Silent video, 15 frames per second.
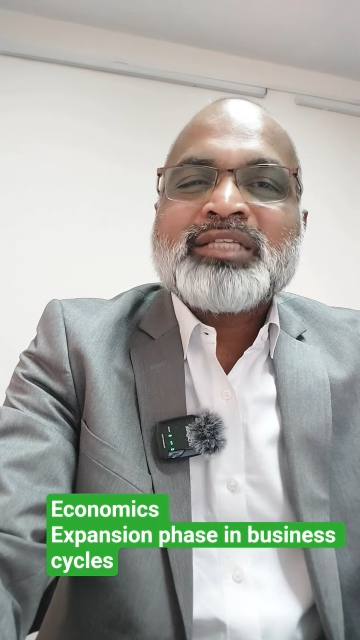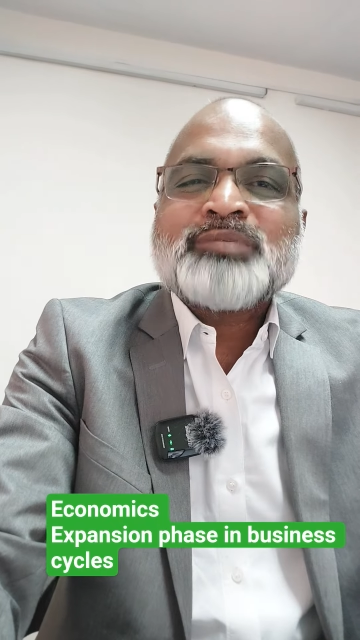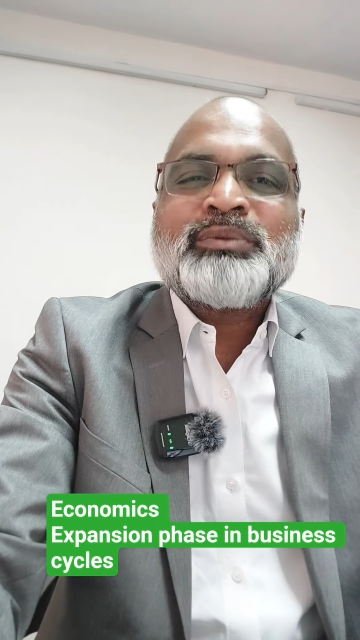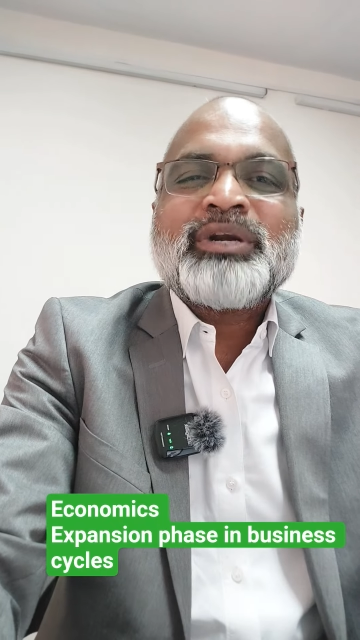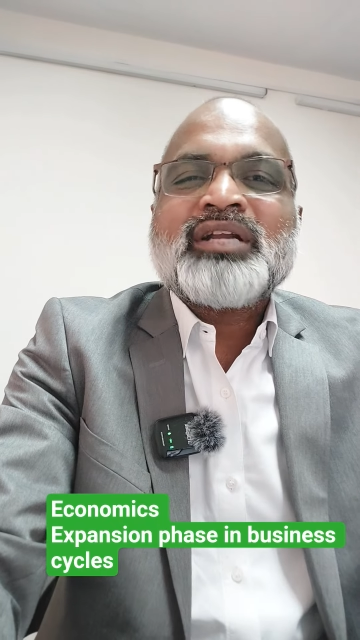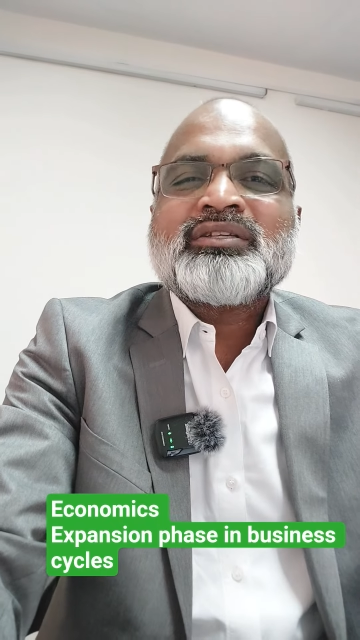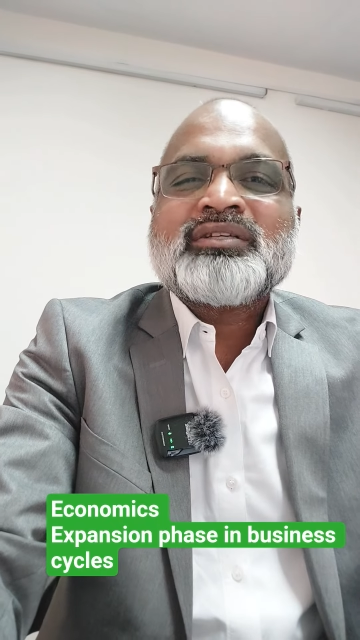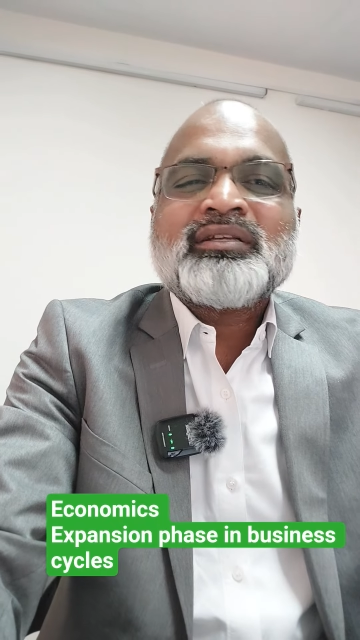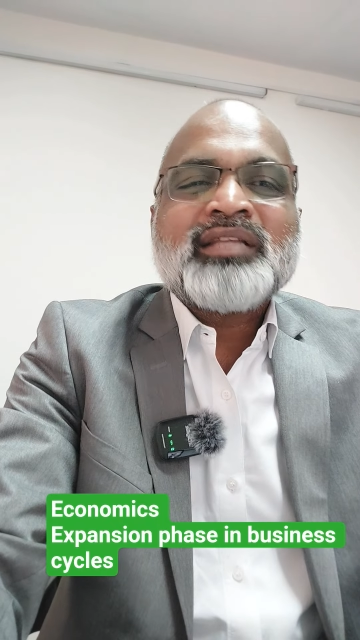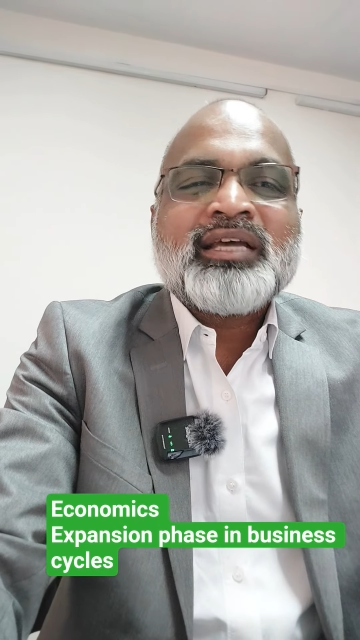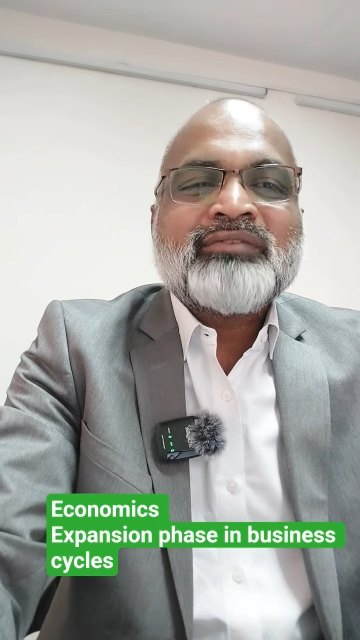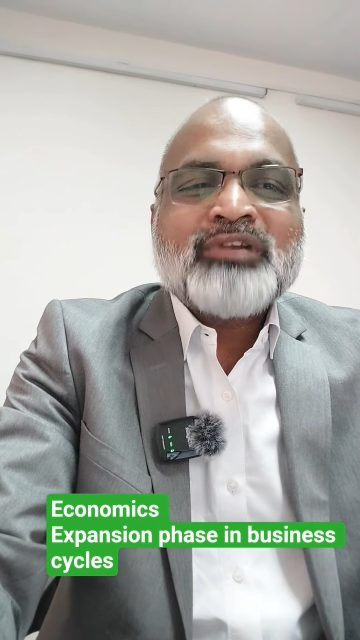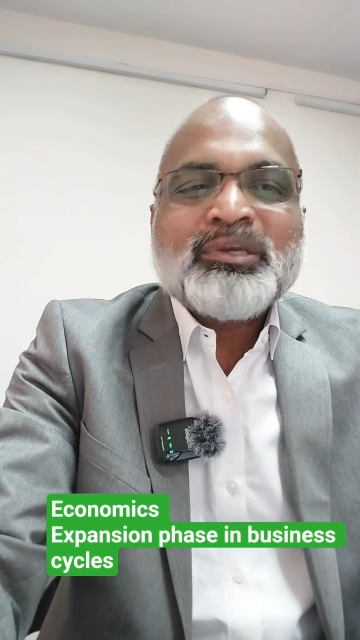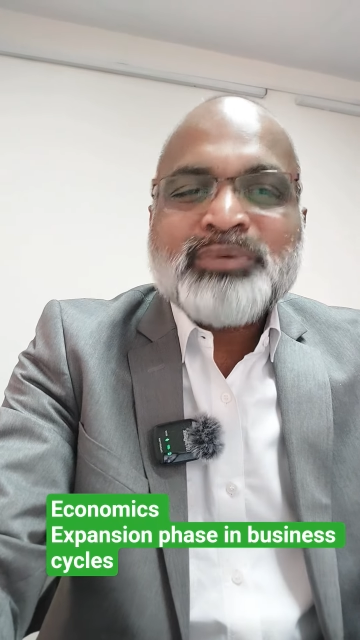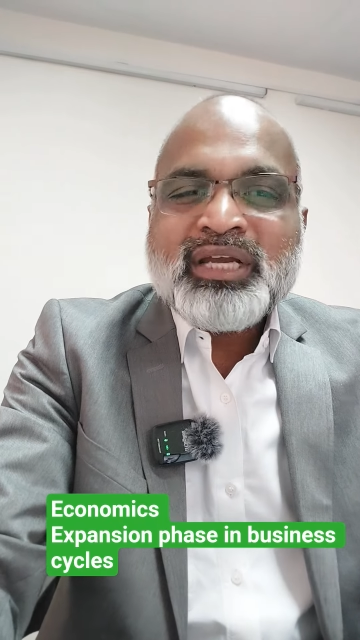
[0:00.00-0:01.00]
expenditure,
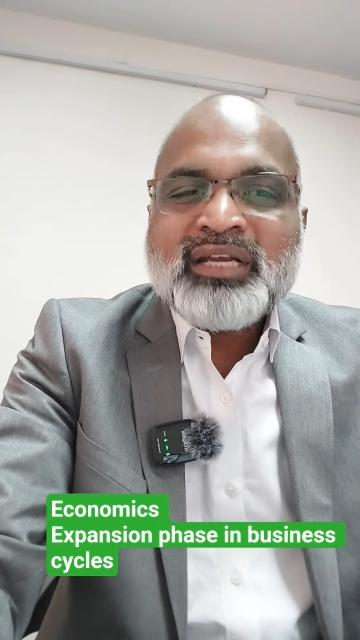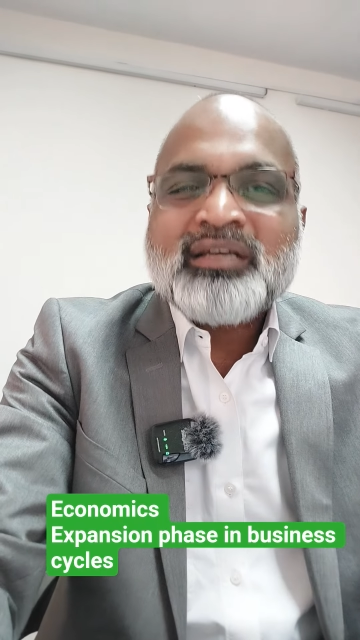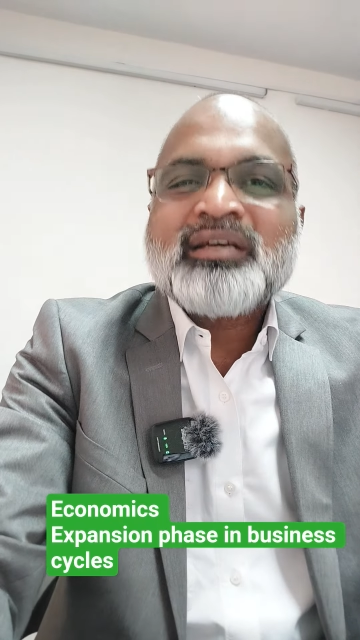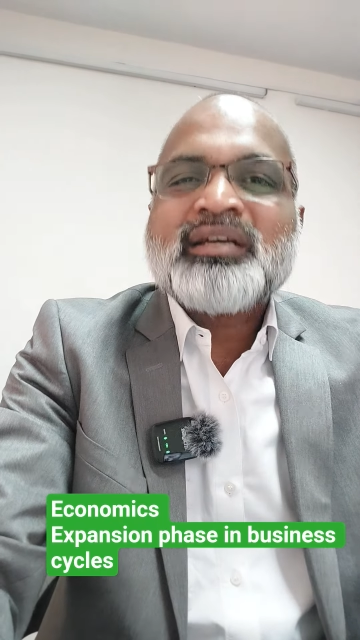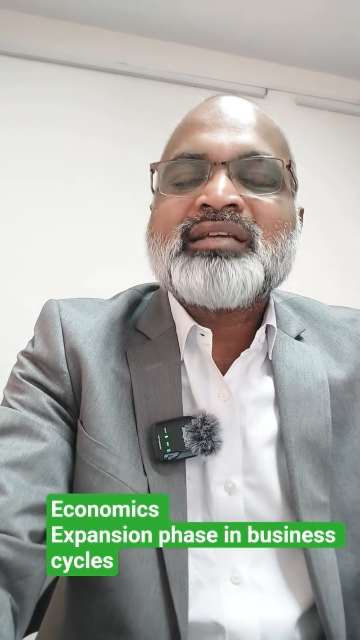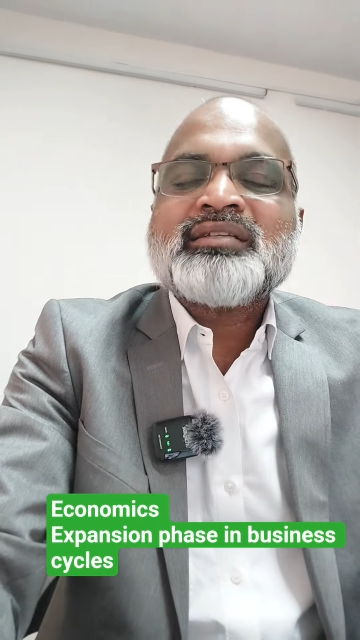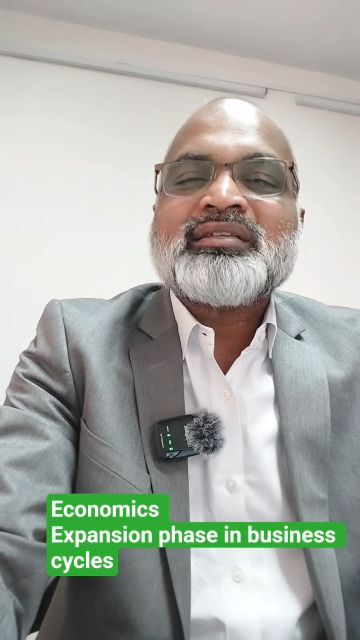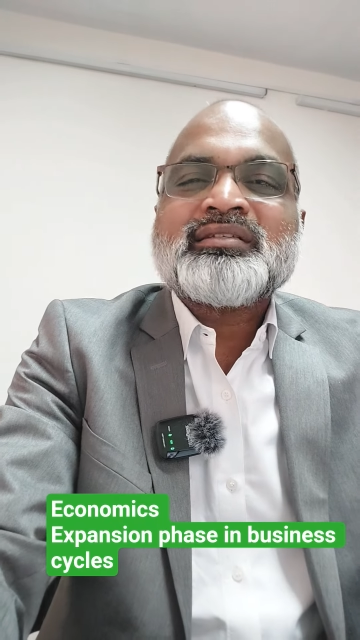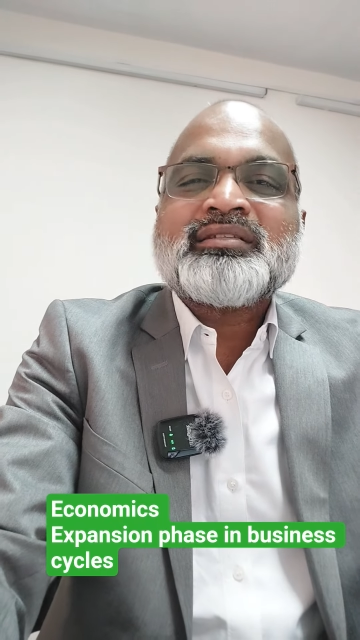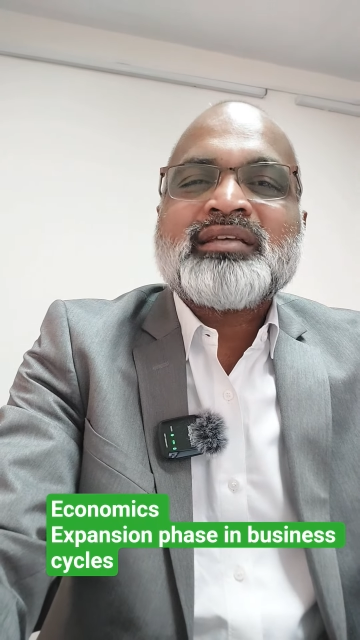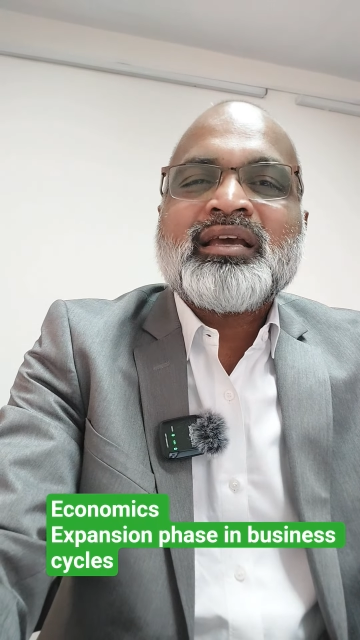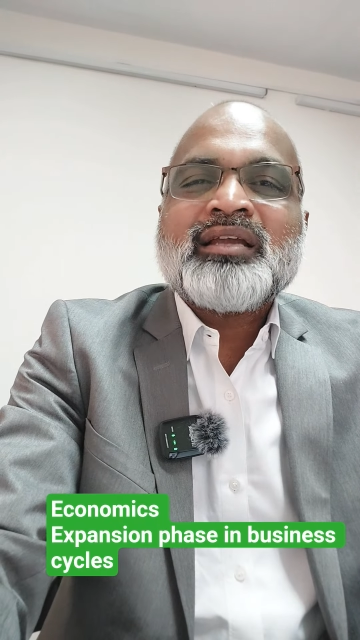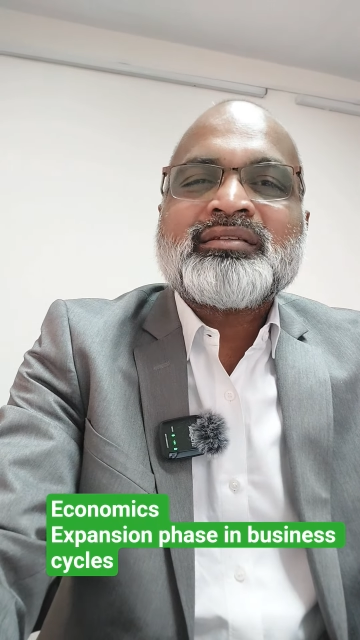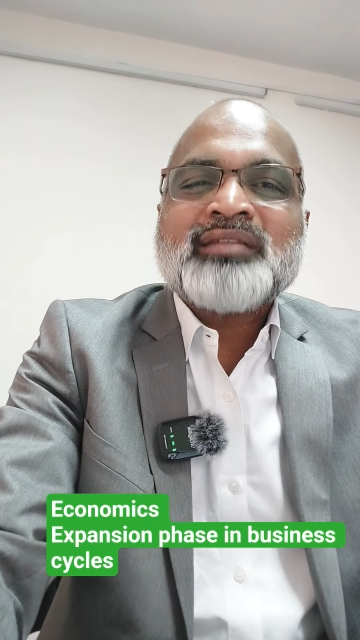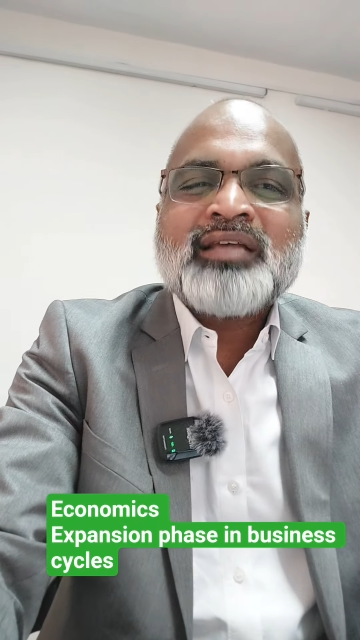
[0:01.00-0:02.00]
there will be an increase in
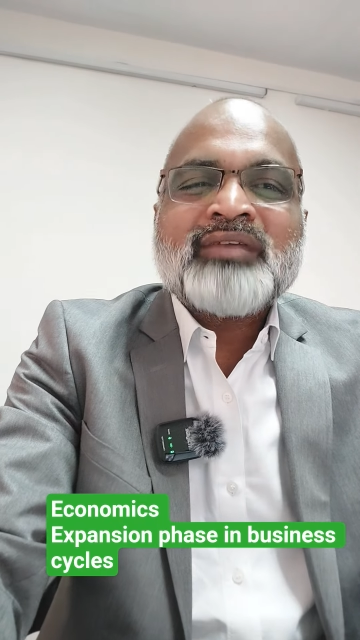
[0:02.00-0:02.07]
sales,